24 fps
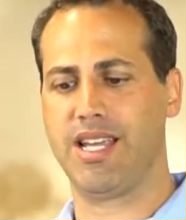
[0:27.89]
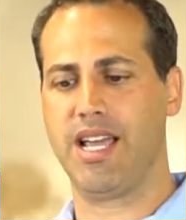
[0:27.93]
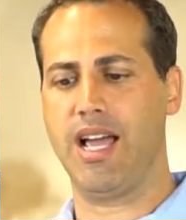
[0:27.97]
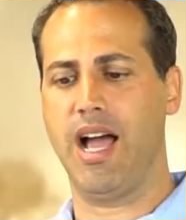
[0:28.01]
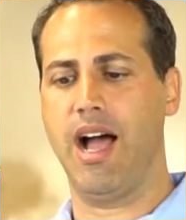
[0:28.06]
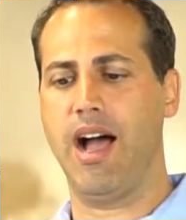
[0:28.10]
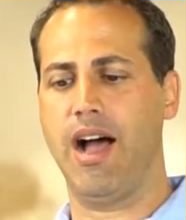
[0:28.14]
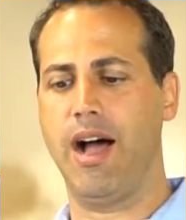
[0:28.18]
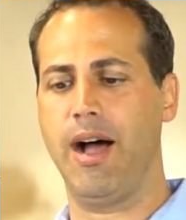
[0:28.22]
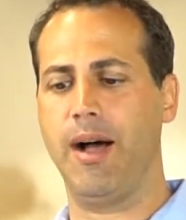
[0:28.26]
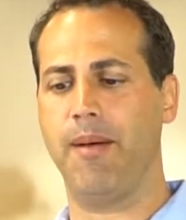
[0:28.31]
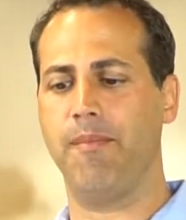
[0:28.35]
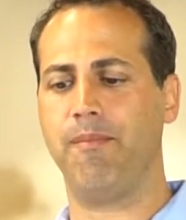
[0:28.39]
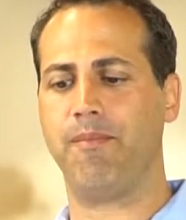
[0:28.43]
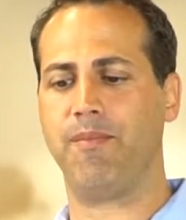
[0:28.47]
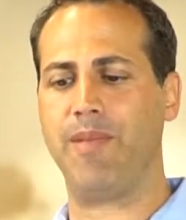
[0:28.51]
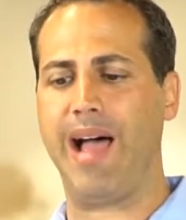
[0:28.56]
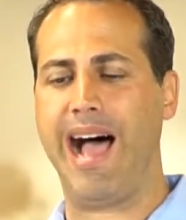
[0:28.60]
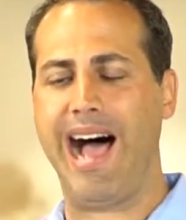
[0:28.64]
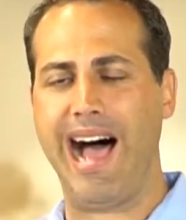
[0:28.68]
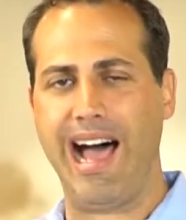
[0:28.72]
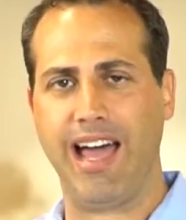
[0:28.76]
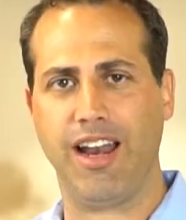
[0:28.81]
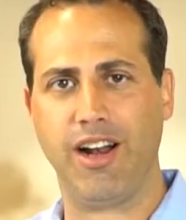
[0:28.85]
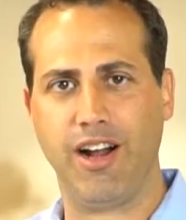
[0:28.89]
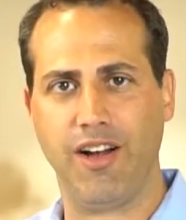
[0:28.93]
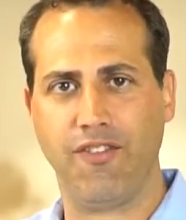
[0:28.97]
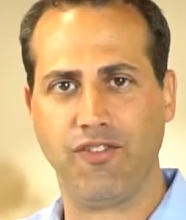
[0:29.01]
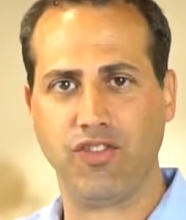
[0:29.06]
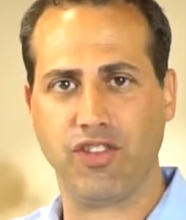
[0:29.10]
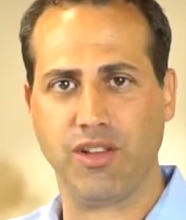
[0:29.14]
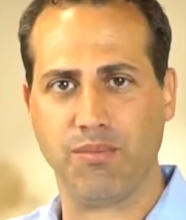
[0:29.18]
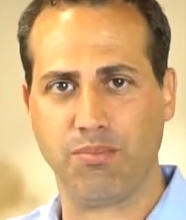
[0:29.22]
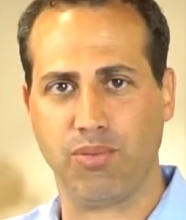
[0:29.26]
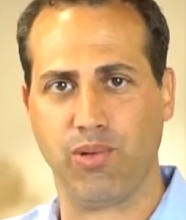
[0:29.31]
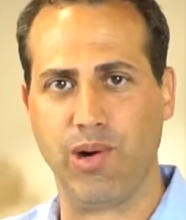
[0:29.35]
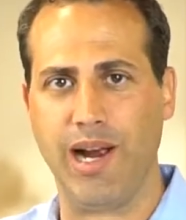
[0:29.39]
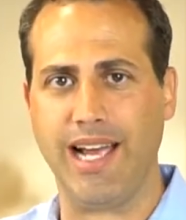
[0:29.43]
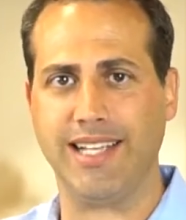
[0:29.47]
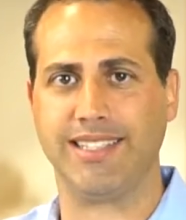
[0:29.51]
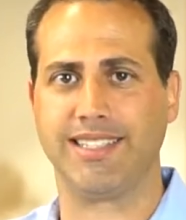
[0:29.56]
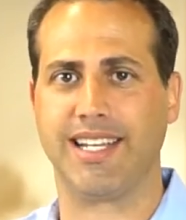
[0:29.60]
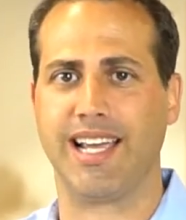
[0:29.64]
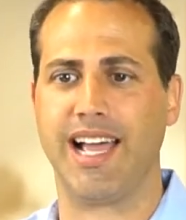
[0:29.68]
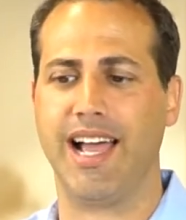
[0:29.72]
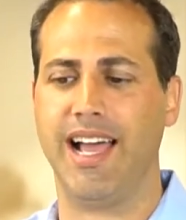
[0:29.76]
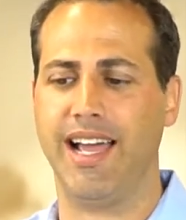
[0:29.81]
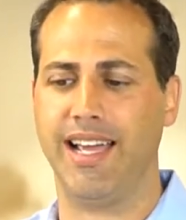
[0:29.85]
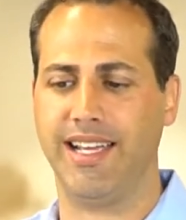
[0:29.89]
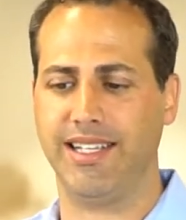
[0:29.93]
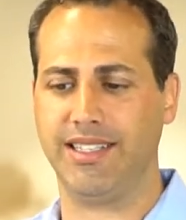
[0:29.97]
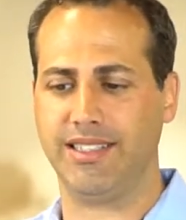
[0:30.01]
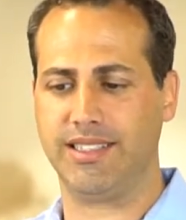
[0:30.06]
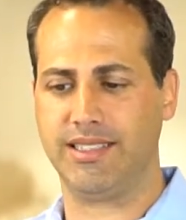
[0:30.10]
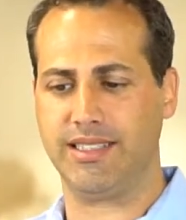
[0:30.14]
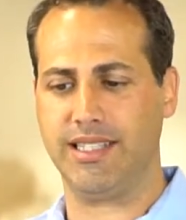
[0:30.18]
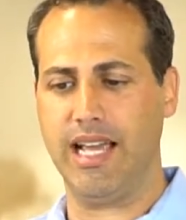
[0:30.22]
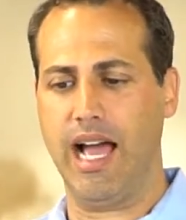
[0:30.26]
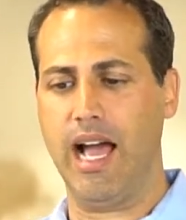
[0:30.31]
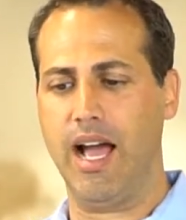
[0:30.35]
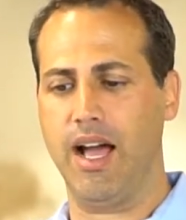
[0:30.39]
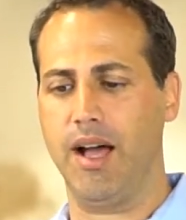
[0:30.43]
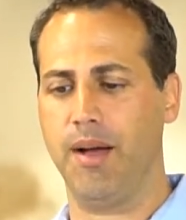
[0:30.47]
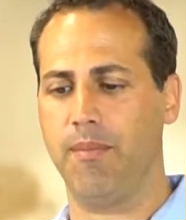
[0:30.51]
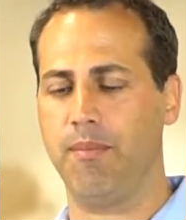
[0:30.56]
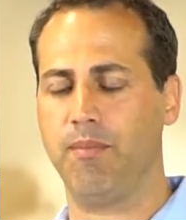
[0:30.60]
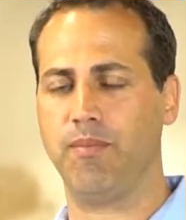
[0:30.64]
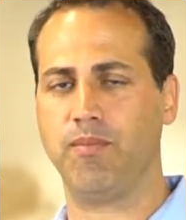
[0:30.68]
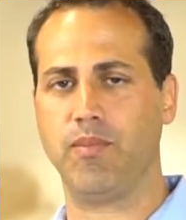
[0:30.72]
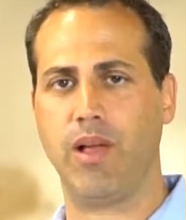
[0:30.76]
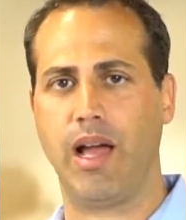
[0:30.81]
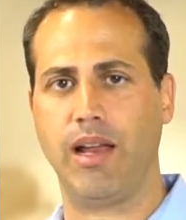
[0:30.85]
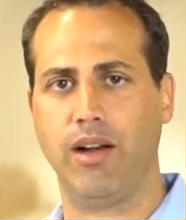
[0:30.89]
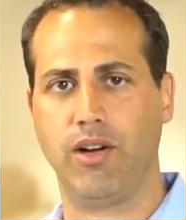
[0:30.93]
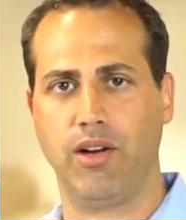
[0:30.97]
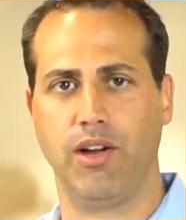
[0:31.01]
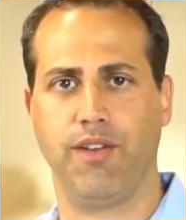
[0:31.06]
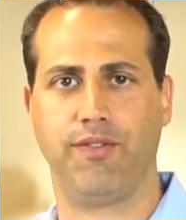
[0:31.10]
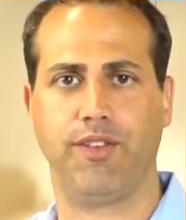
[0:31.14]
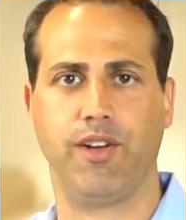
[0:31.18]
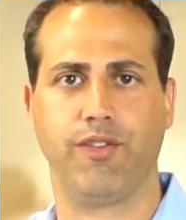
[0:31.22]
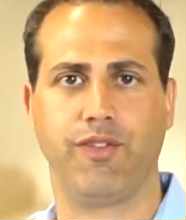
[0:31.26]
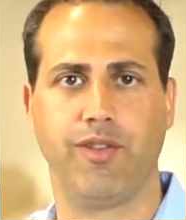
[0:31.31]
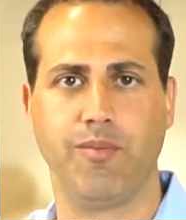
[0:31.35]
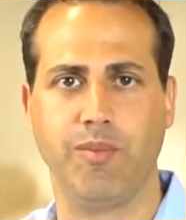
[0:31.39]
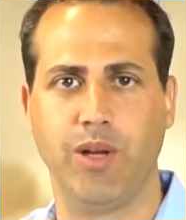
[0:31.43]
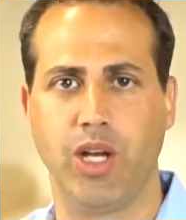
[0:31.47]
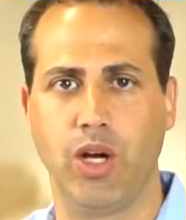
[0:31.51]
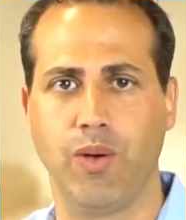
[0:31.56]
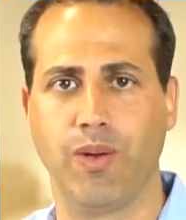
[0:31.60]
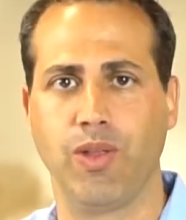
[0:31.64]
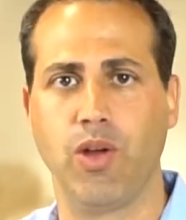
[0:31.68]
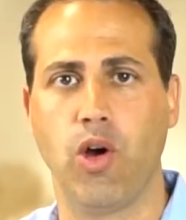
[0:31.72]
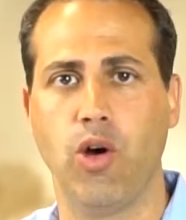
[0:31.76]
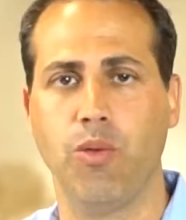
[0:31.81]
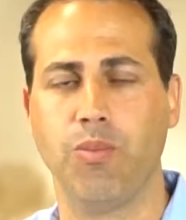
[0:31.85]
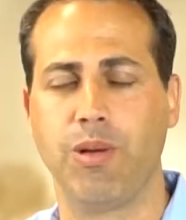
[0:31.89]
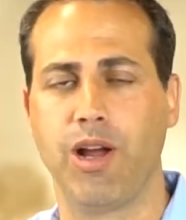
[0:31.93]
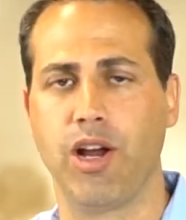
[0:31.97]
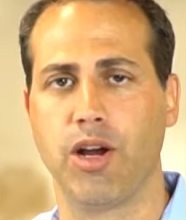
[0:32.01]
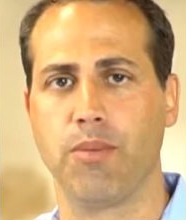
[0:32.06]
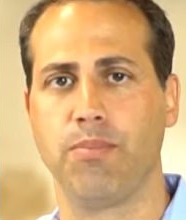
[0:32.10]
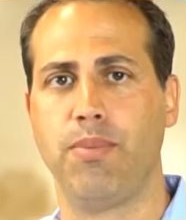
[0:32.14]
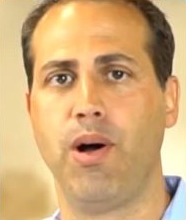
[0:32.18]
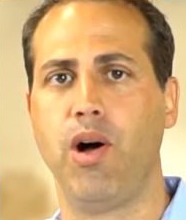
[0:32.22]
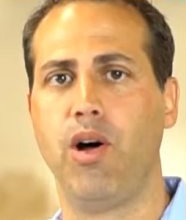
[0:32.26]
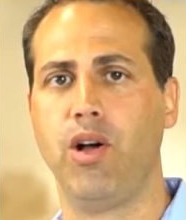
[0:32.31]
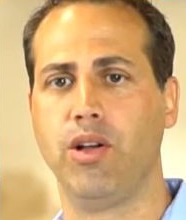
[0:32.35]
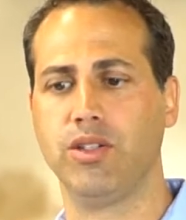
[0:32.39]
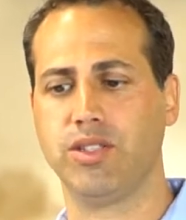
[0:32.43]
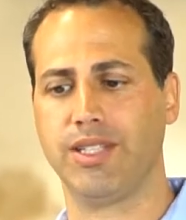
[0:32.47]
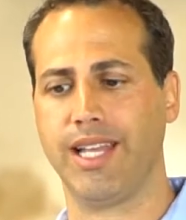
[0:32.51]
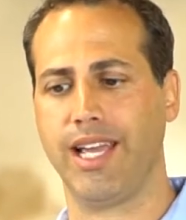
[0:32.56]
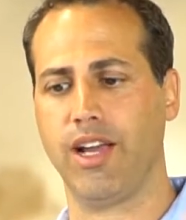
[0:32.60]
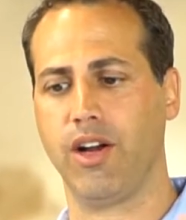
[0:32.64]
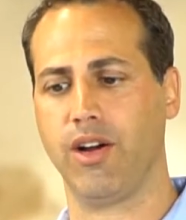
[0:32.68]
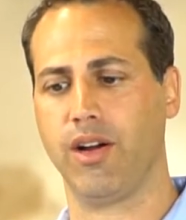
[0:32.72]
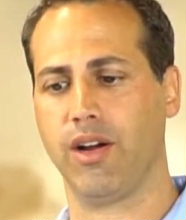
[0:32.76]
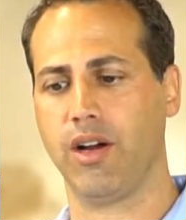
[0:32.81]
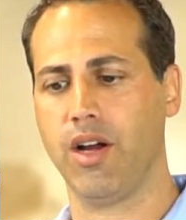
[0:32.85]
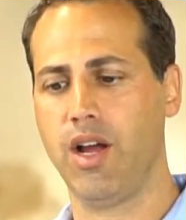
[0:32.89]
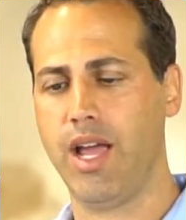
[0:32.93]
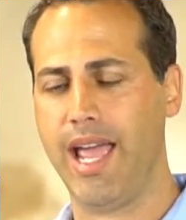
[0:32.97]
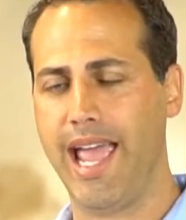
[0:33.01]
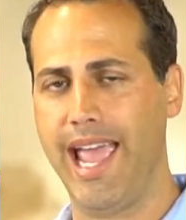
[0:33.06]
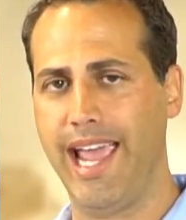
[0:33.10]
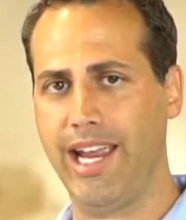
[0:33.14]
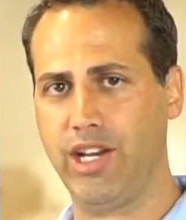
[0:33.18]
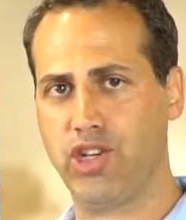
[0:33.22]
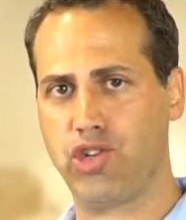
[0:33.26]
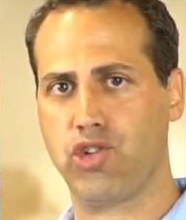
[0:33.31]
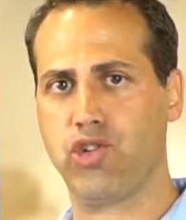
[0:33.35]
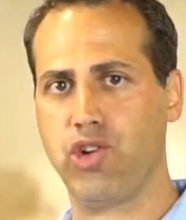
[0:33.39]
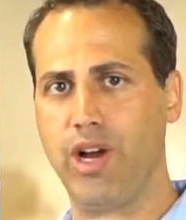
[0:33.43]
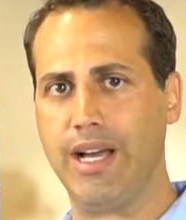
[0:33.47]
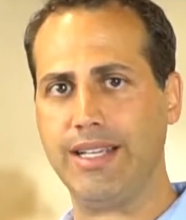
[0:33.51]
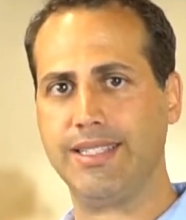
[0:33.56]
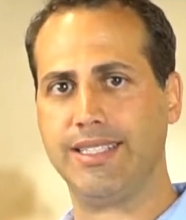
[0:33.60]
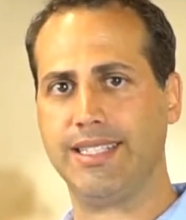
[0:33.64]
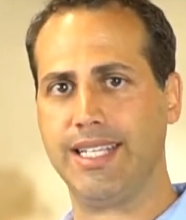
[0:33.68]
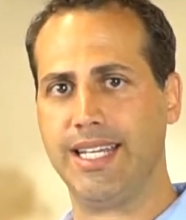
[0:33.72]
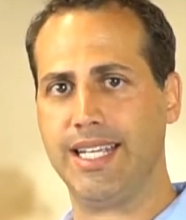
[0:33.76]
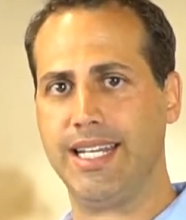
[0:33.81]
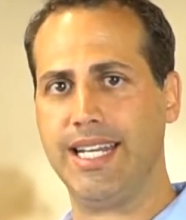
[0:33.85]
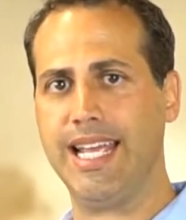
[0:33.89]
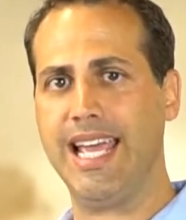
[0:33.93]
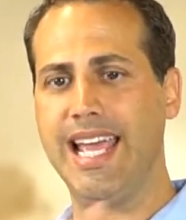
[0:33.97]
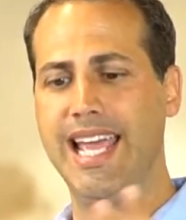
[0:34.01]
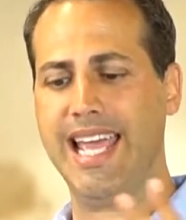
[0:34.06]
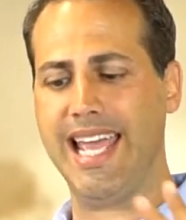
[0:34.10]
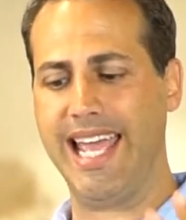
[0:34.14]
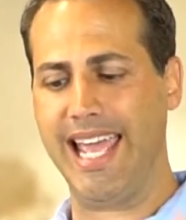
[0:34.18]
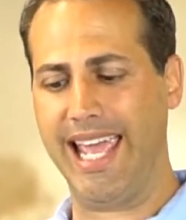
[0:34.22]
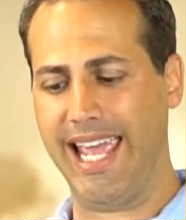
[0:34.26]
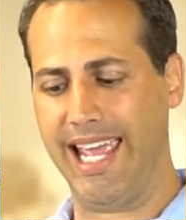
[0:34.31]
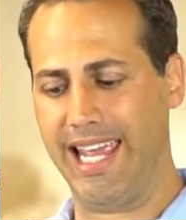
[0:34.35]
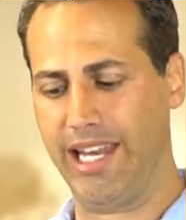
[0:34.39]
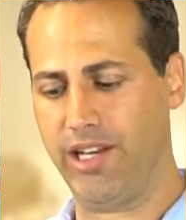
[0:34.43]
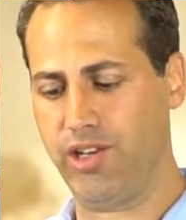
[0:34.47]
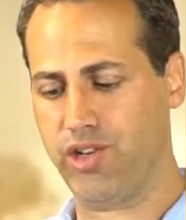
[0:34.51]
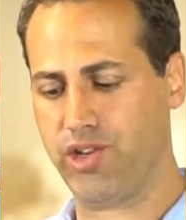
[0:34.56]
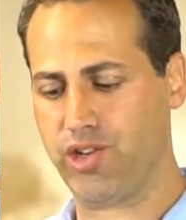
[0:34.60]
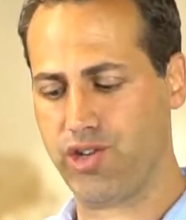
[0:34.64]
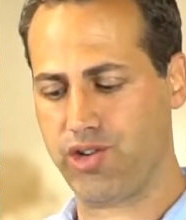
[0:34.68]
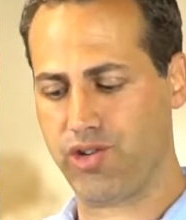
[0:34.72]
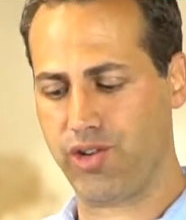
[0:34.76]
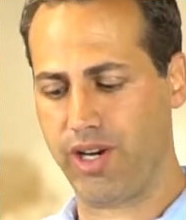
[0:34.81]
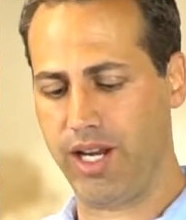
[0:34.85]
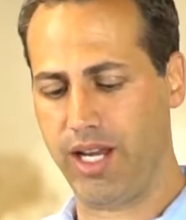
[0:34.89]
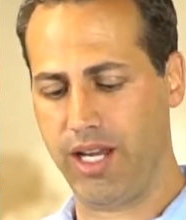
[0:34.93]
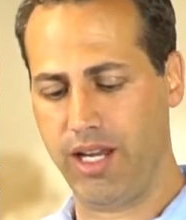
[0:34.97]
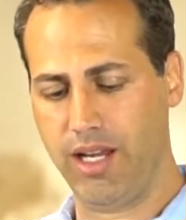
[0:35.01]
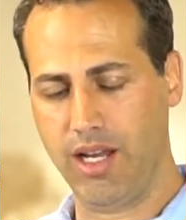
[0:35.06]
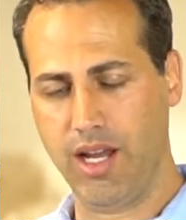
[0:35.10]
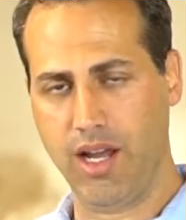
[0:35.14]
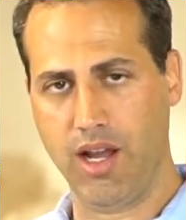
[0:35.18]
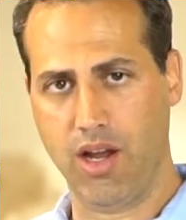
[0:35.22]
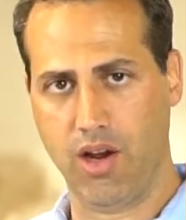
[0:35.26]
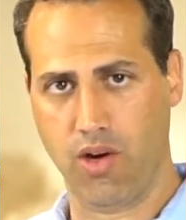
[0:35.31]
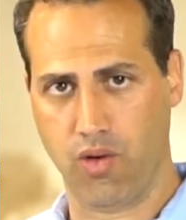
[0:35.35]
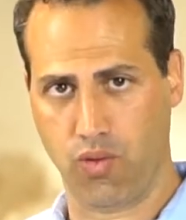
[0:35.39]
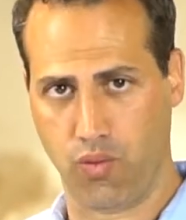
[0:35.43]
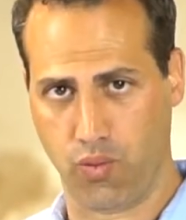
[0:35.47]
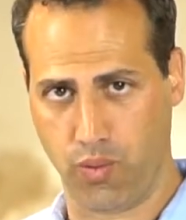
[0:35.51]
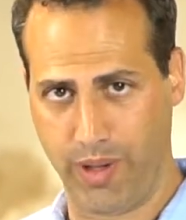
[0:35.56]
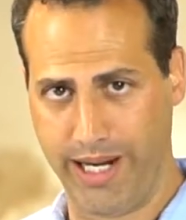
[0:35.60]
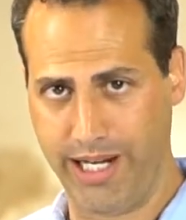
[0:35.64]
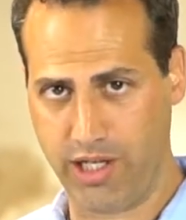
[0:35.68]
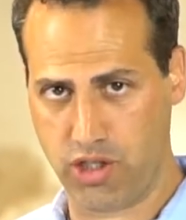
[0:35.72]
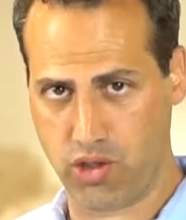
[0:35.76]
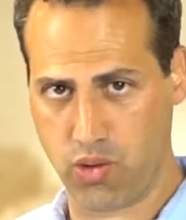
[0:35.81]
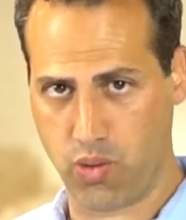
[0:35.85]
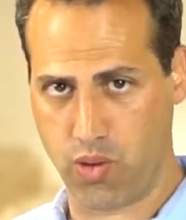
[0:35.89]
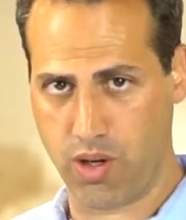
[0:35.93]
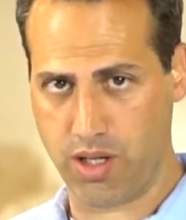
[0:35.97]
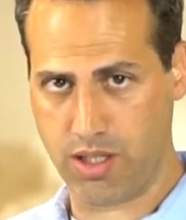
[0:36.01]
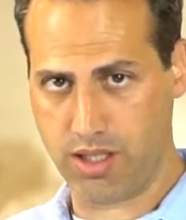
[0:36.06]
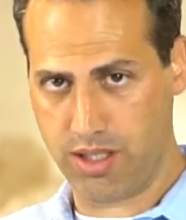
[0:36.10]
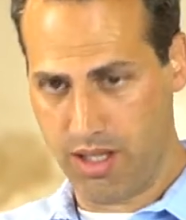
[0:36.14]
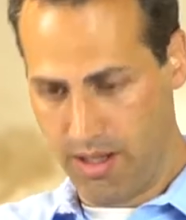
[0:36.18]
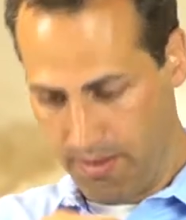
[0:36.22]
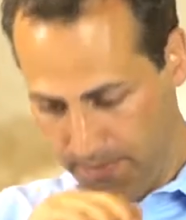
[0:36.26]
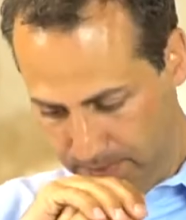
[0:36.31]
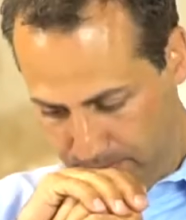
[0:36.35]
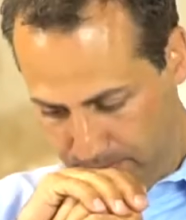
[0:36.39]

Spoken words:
Hot off the press, guys. I don't know if you're familiar with Home Care Pulse. They are a trusted industry resource